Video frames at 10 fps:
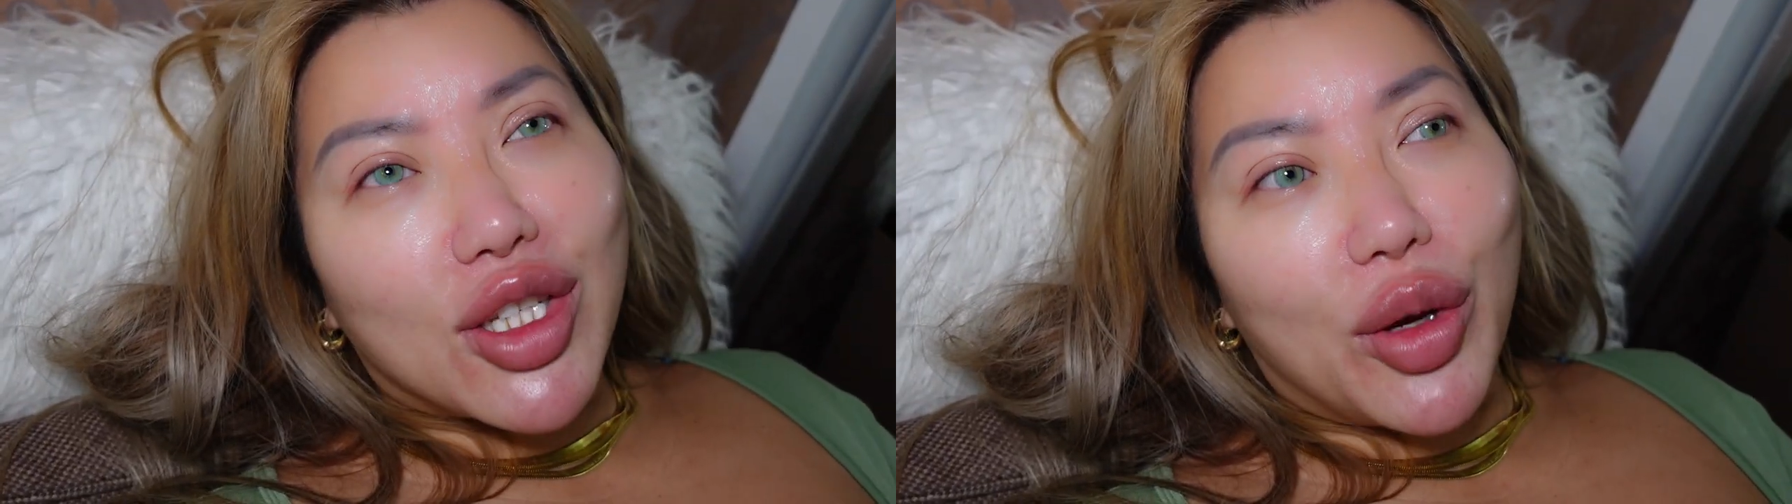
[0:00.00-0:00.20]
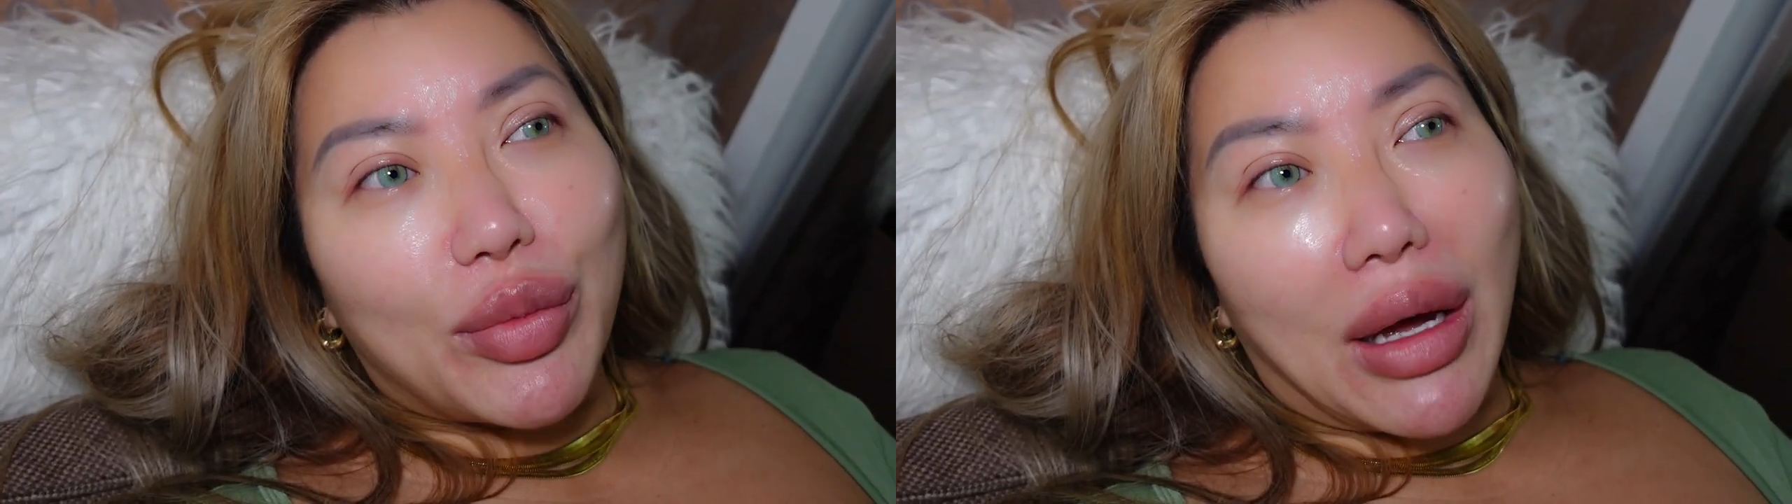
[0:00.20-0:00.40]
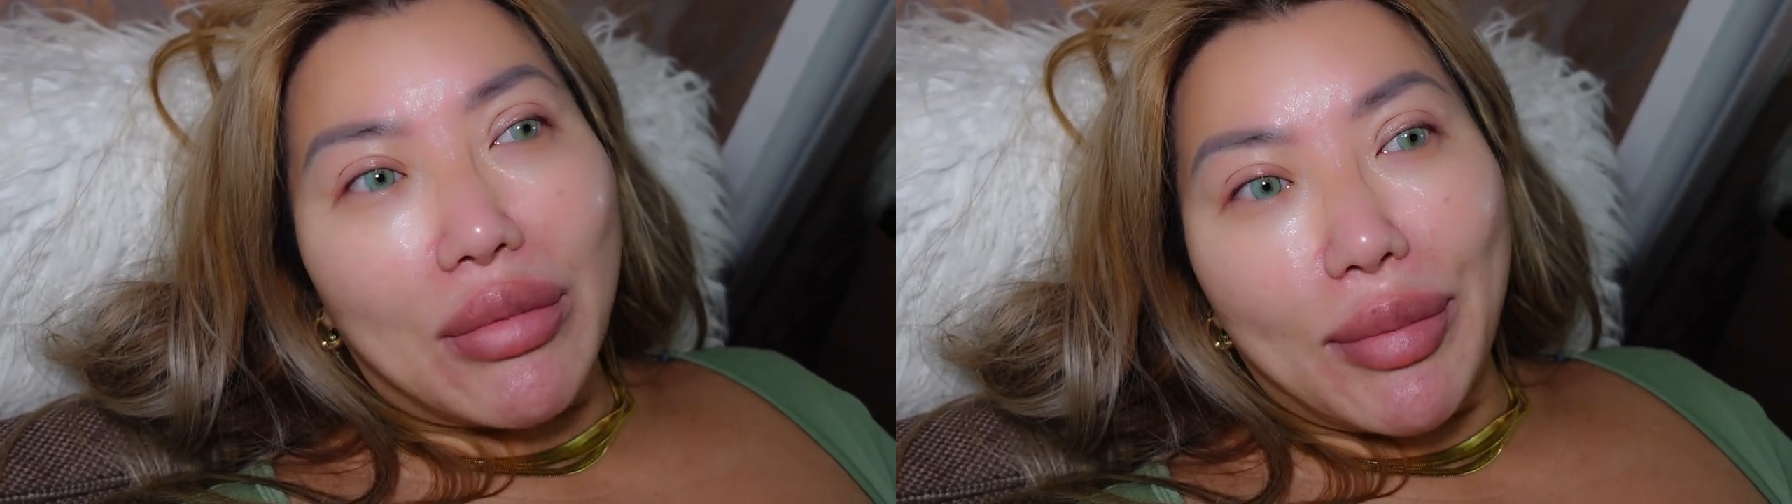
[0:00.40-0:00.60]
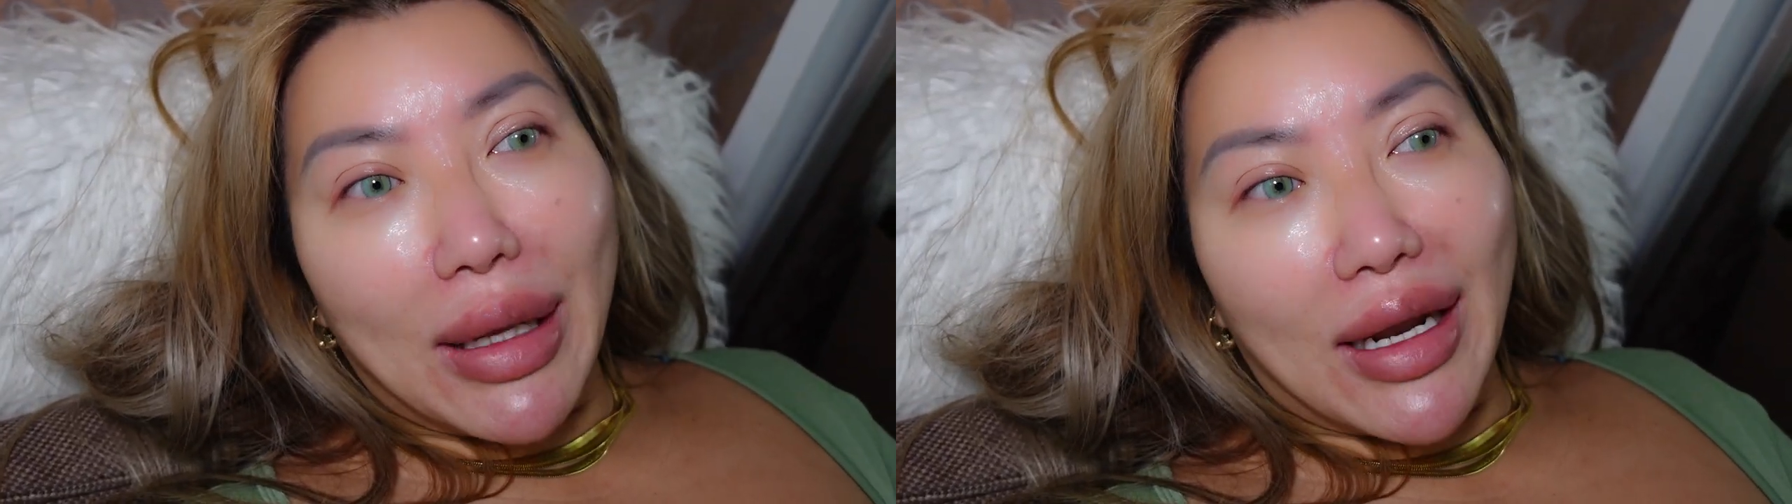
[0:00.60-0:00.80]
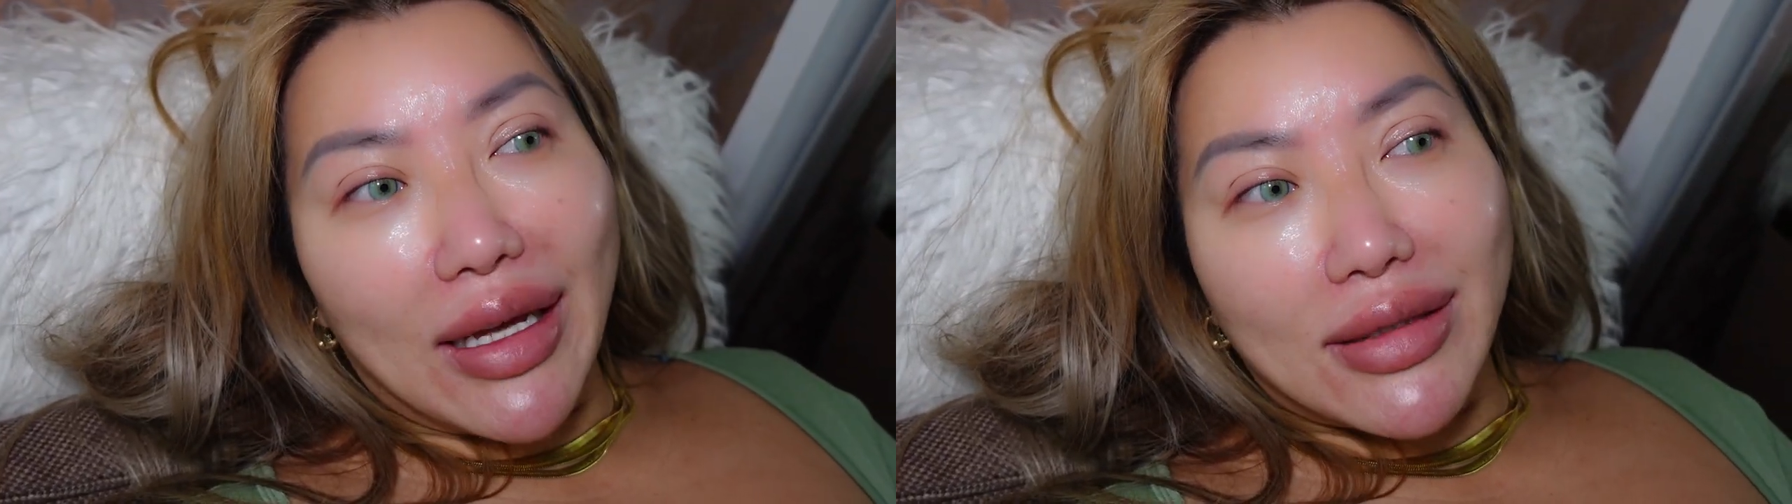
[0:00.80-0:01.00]
hope that I'm a
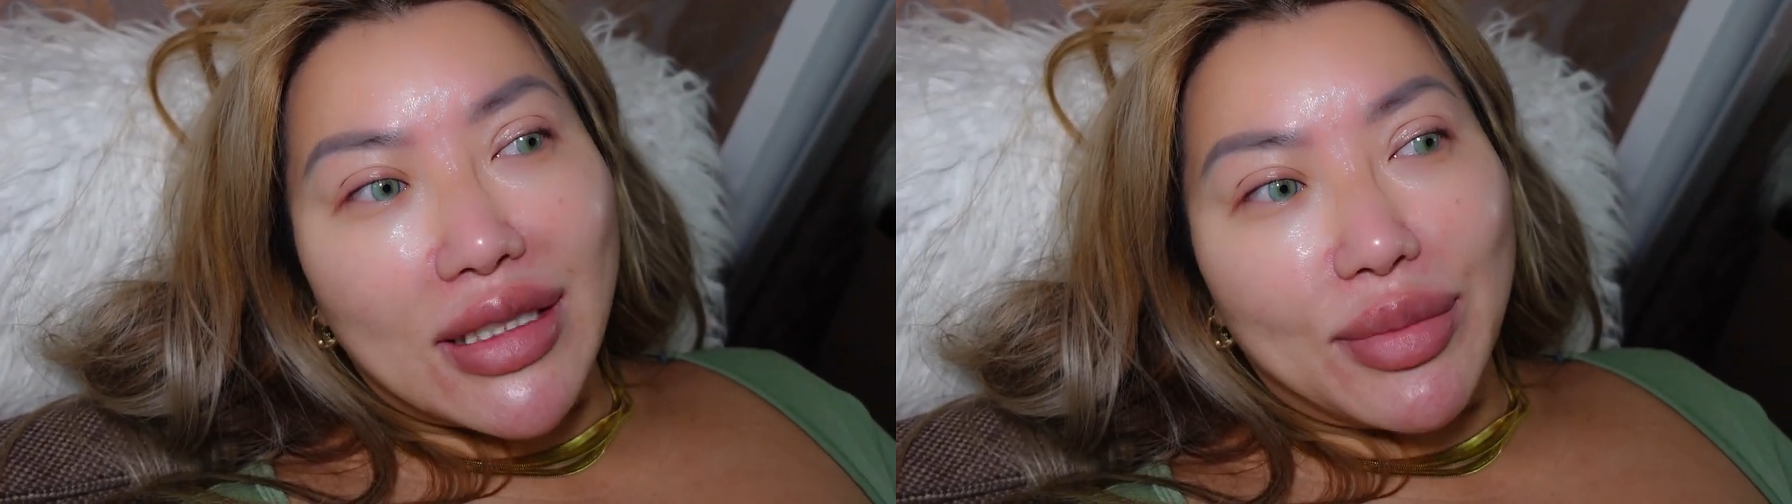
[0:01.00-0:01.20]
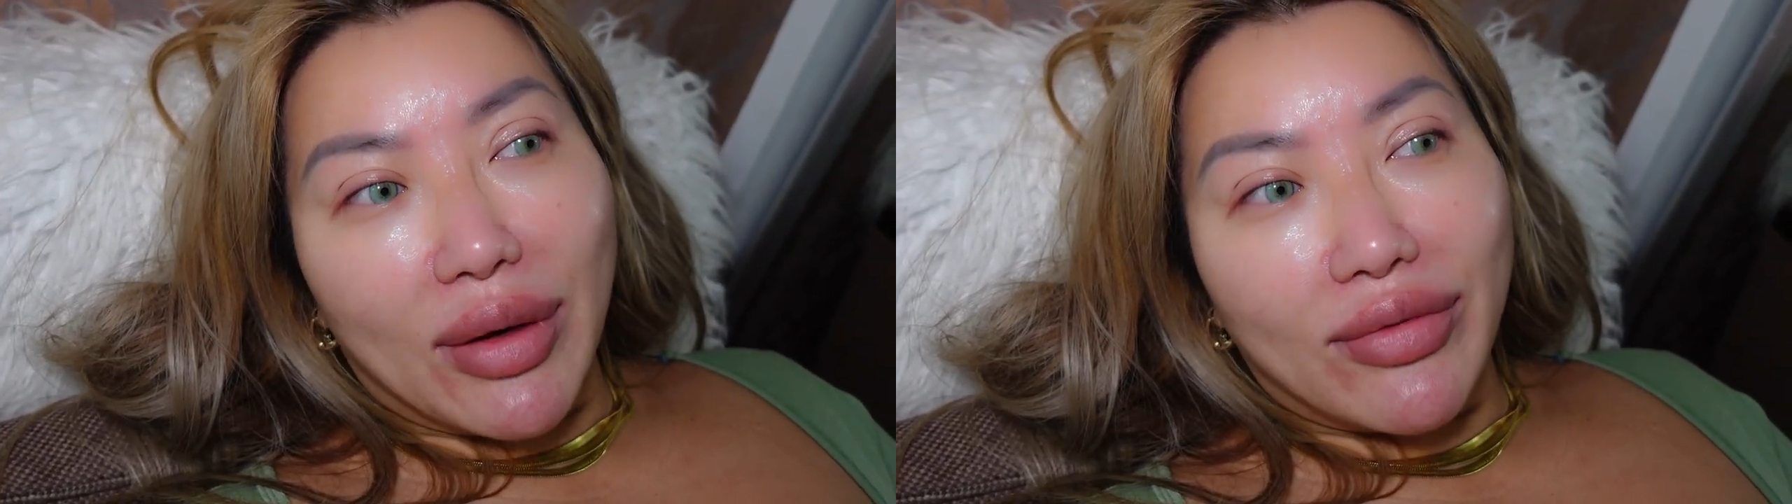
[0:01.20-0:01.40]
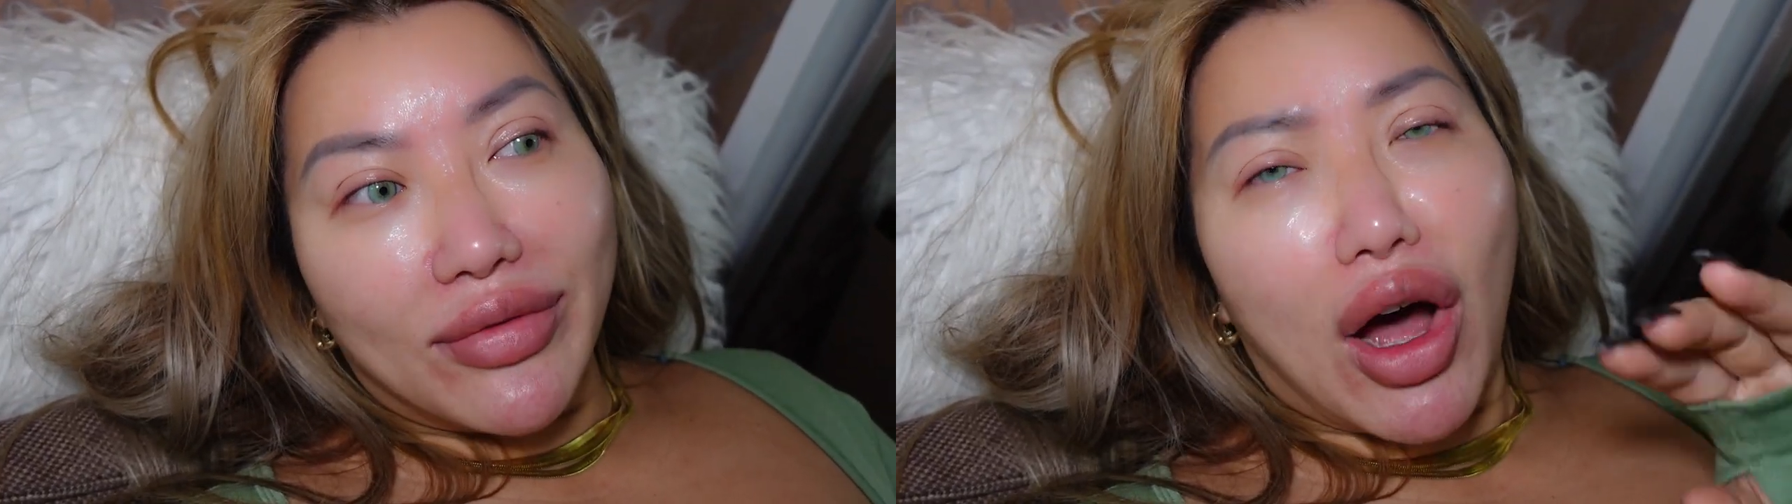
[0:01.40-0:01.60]
bit late this month.